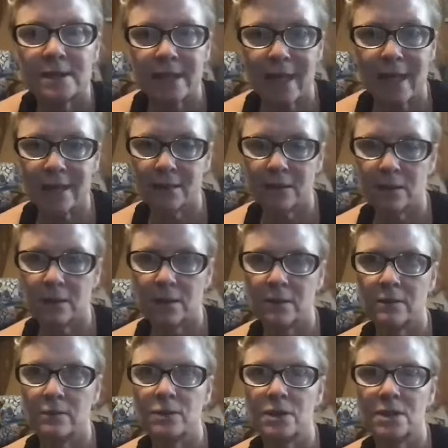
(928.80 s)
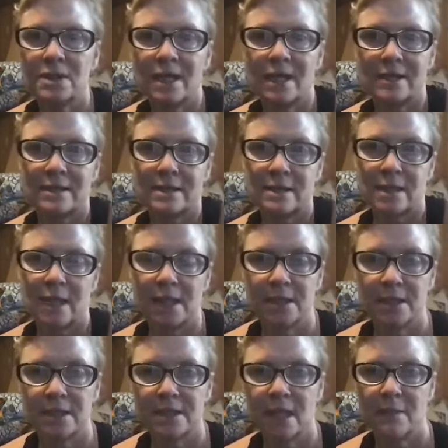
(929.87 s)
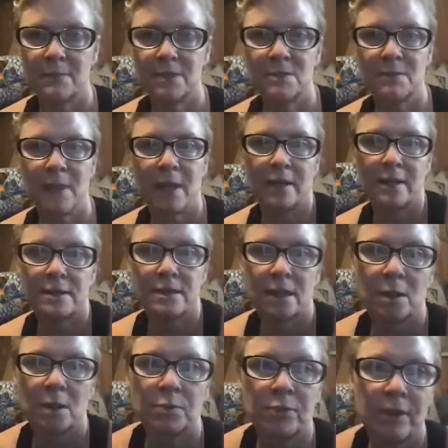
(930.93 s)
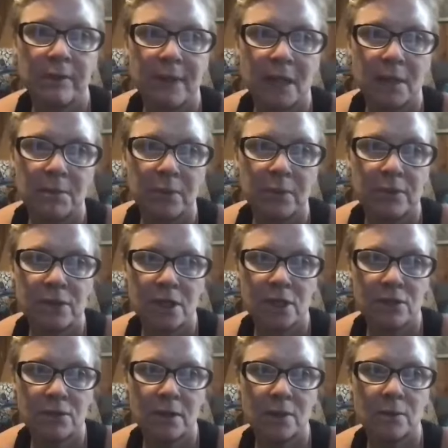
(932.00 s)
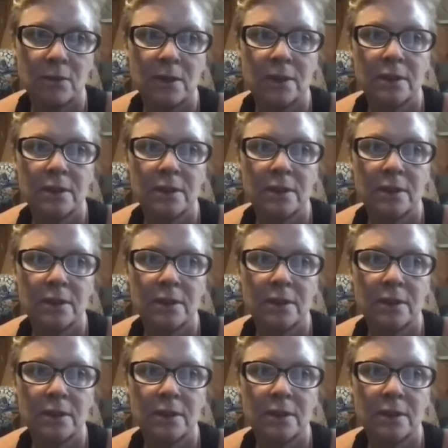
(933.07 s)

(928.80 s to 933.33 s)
that take the same spot as like a pre-made protein drink would?